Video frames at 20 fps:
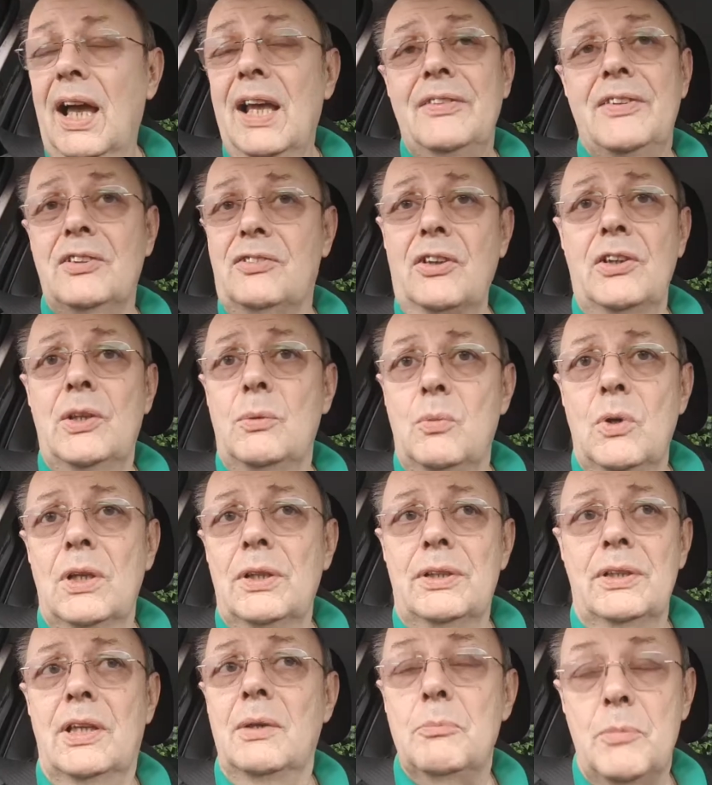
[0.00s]
there's only
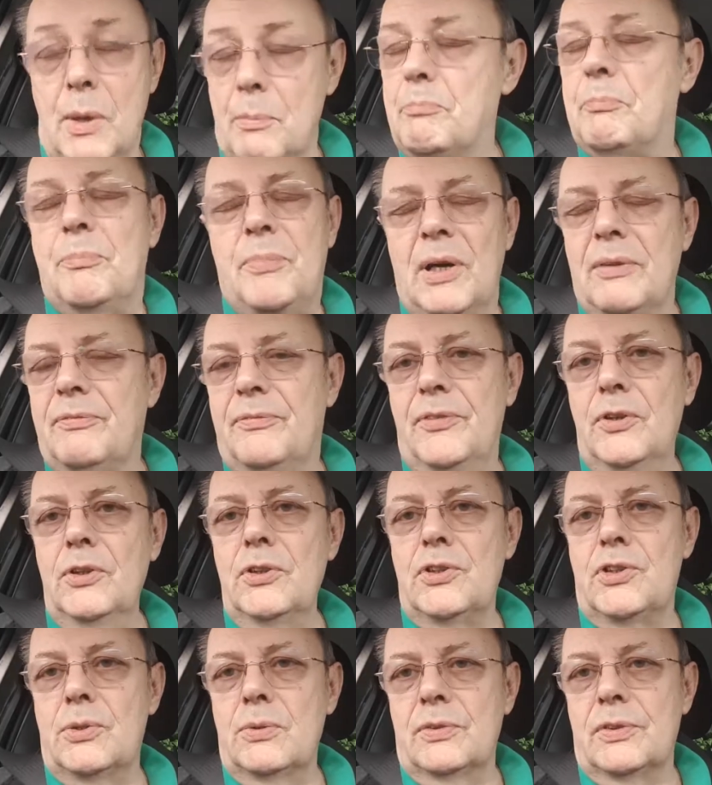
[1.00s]
one. By
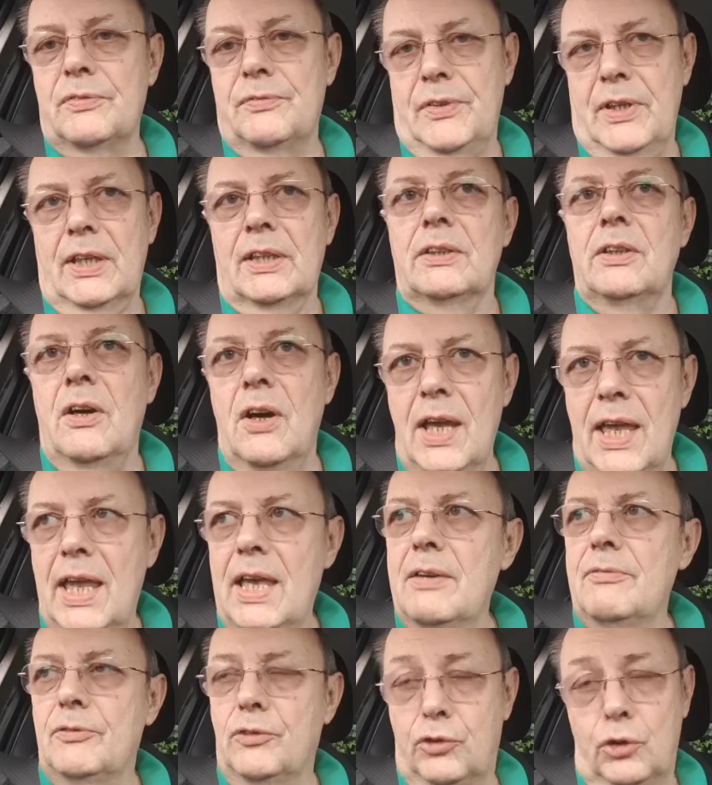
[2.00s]
virtue of the fact that I
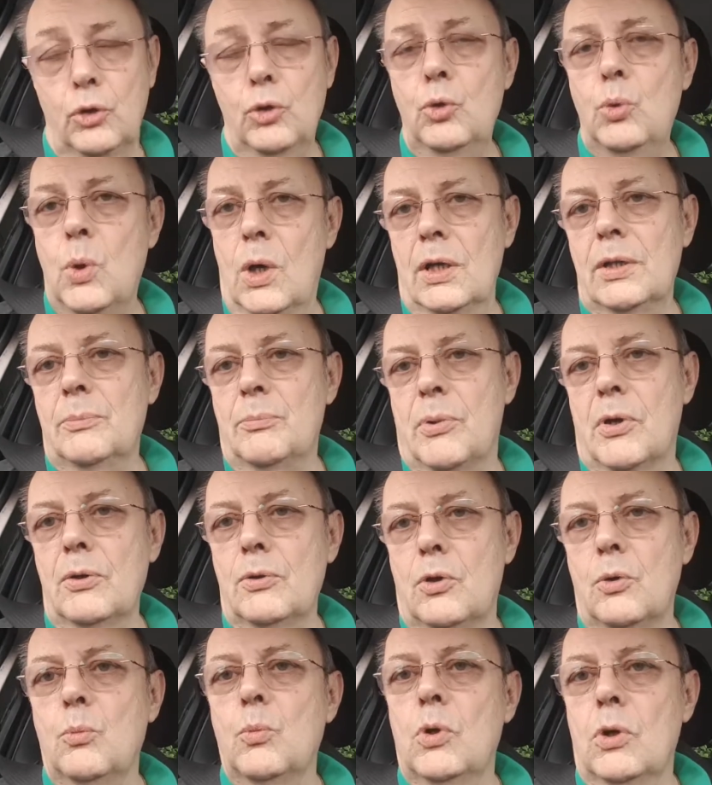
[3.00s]
have two
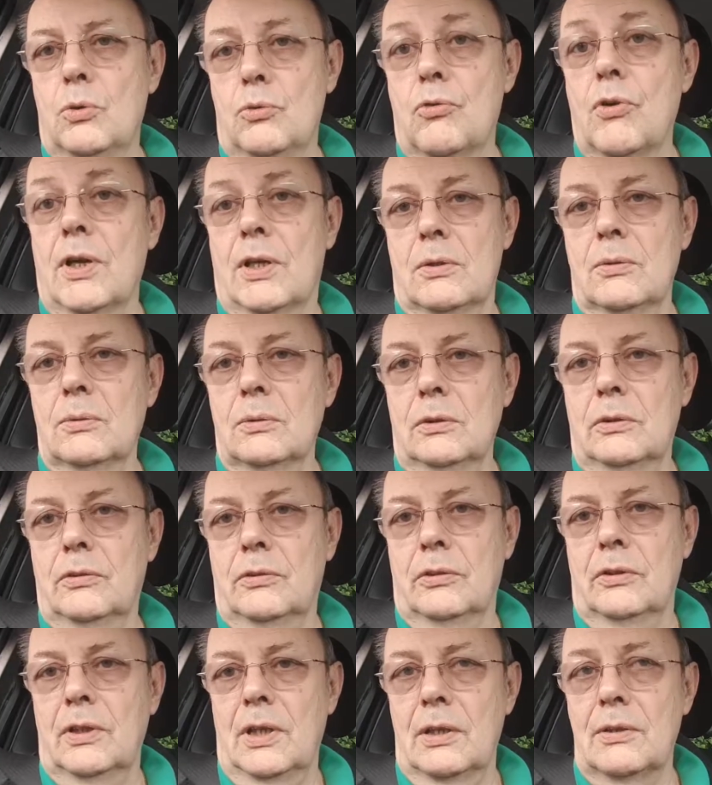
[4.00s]
unbroken world
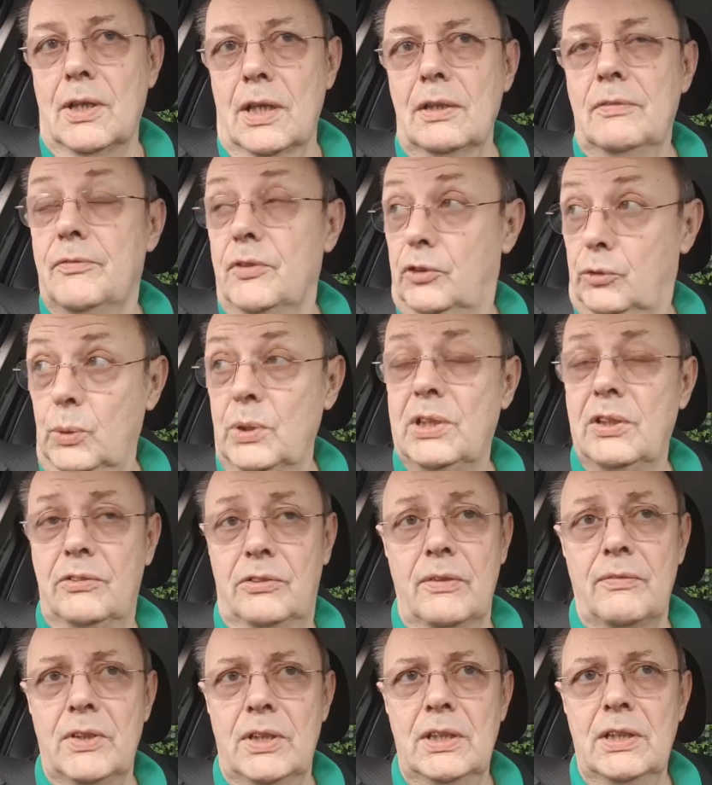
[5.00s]
records, okay, for
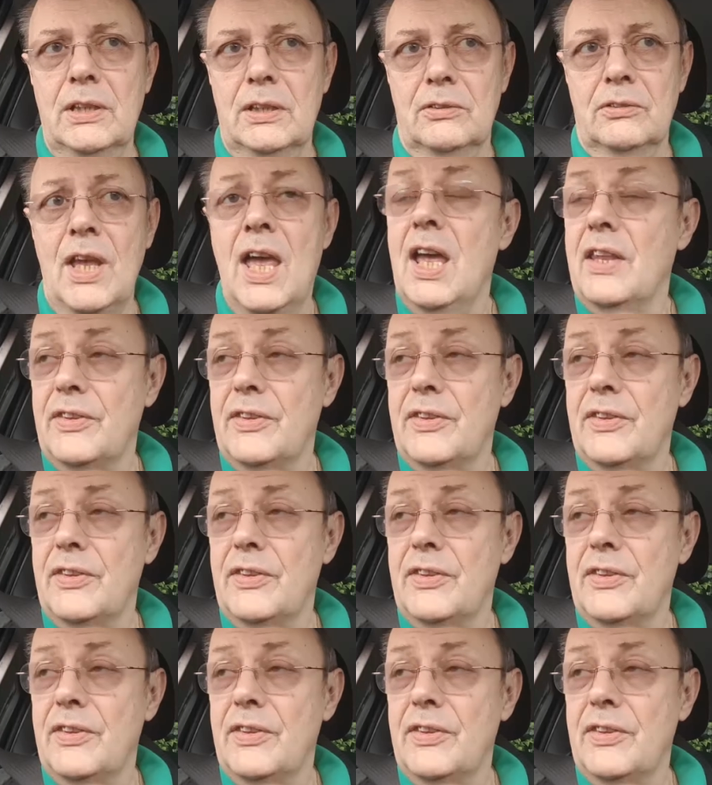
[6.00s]
27 years,